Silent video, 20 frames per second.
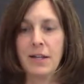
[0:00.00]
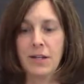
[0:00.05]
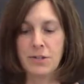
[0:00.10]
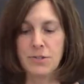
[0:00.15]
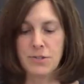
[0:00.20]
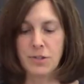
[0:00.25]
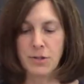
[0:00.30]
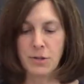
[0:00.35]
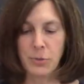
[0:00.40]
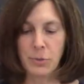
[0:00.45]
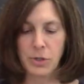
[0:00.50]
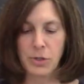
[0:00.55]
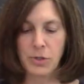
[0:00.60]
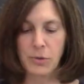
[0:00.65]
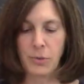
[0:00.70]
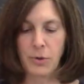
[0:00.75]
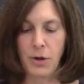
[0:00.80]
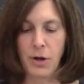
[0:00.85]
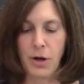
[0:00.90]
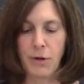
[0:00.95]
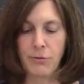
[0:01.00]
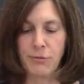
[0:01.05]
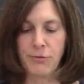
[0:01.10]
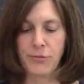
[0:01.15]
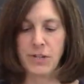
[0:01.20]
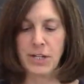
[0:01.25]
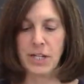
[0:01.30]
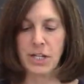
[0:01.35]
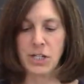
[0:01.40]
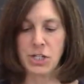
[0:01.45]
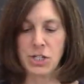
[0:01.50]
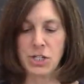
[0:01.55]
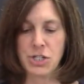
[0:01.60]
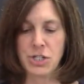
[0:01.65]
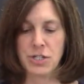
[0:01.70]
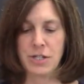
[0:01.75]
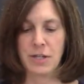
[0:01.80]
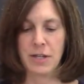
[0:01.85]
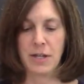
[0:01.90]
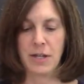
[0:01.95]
so that when you were all finished,